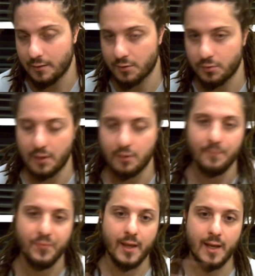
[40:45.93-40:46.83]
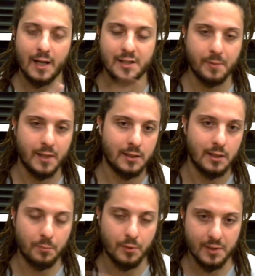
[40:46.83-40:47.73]
So they're
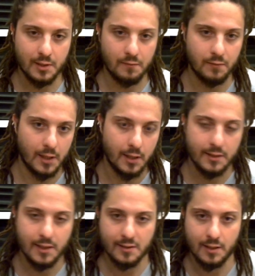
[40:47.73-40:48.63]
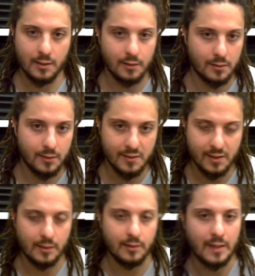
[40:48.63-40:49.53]
aspecting positively the
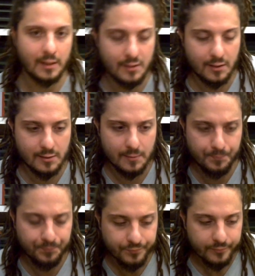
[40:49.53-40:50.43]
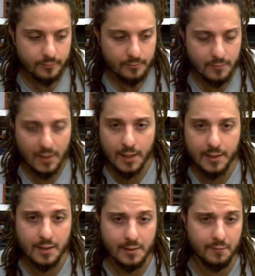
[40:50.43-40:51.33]
ascendant-descendant axis, and
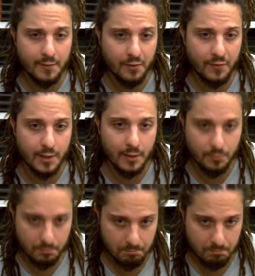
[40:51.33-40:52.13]
that is a very fucking